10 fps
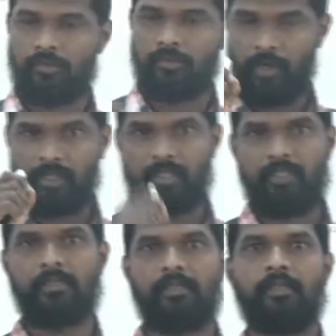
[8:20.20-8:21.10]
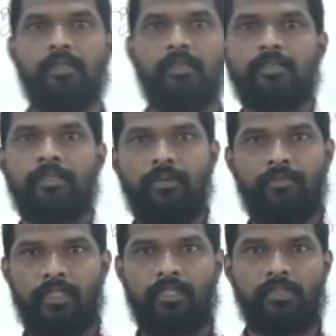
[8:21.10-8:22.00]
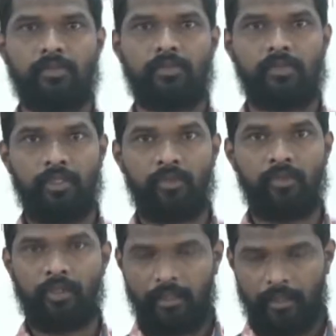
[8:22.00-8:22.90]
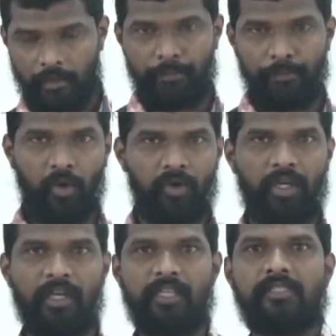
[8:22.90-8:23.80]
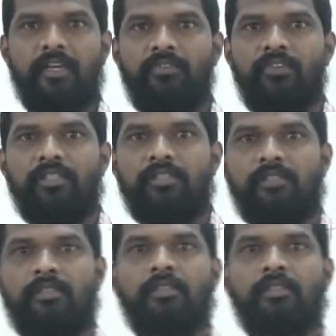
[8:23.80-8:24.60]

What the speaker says: what is services. So you know that how important is service.